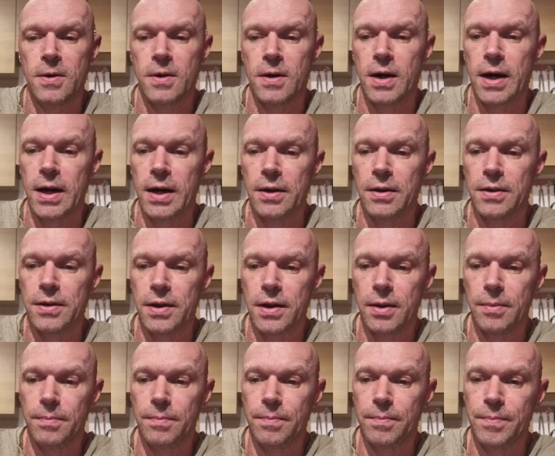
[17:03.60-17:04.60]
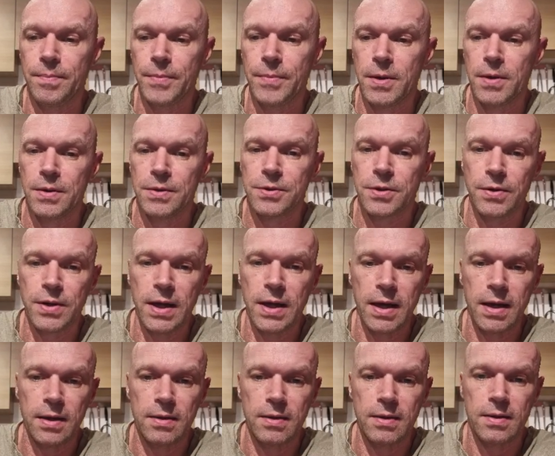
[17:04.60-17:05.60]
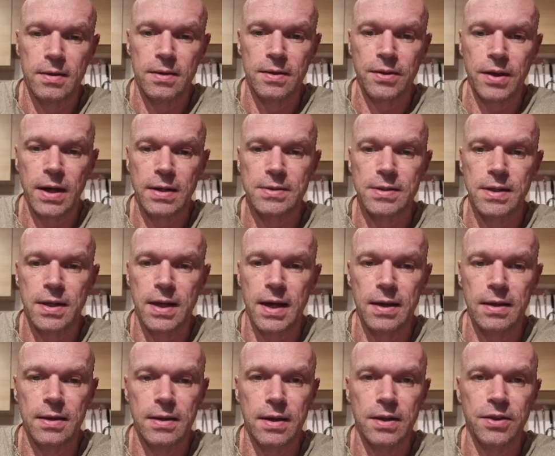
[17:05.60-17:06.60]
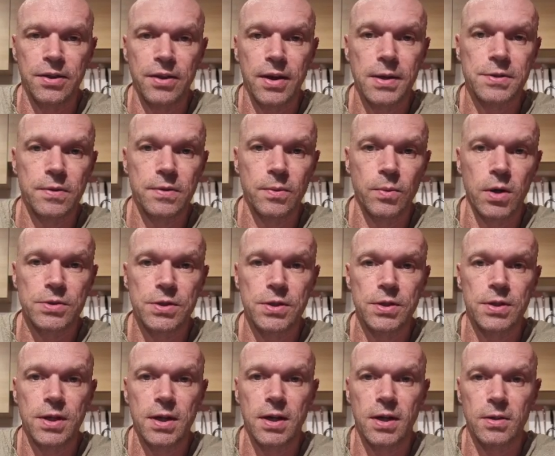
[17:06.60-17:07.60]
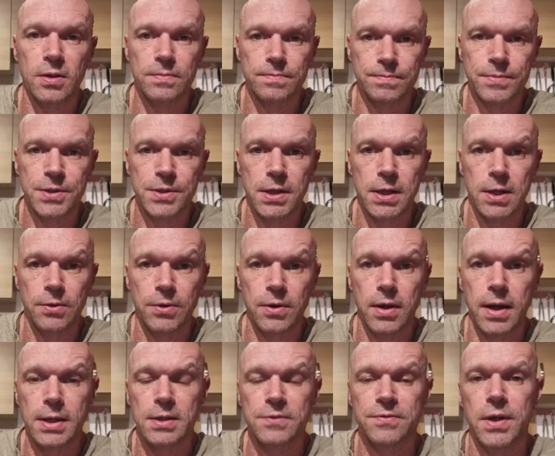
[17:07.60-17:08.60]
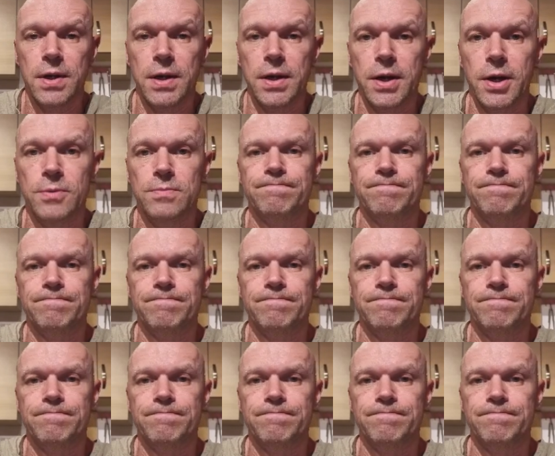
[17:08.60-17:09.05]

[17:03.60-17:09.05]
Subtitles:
And so yeah, thanks again. Thanks for watching, and I'll see you on the next video.